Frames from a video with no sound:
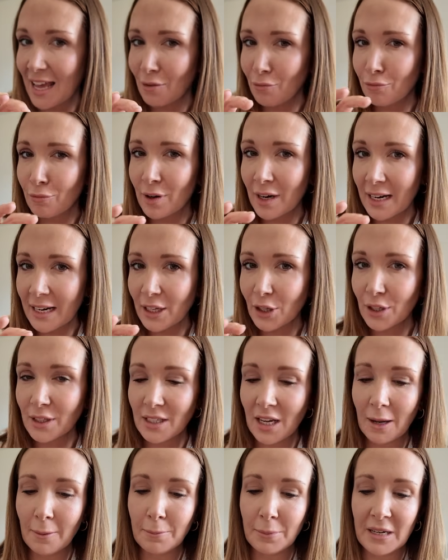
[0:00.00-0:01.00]
really good
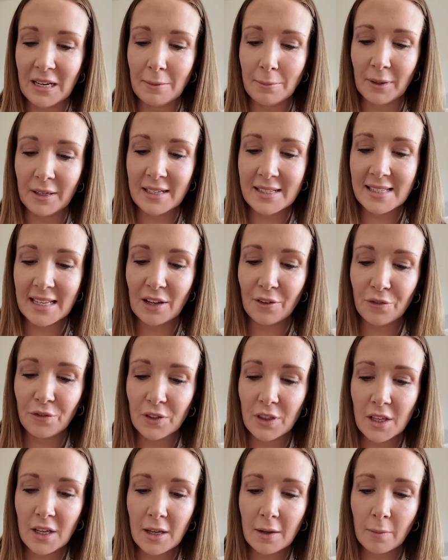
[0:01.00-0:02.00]
company because if
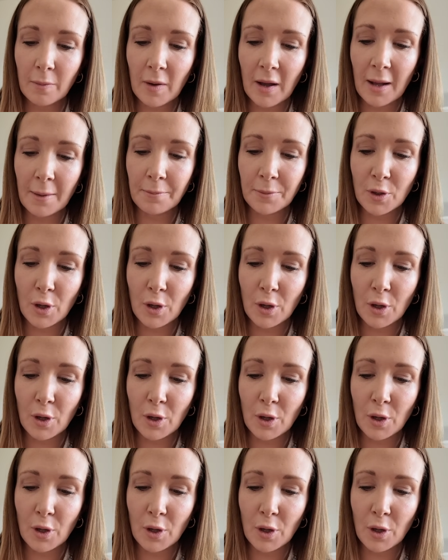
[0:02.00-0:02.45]
the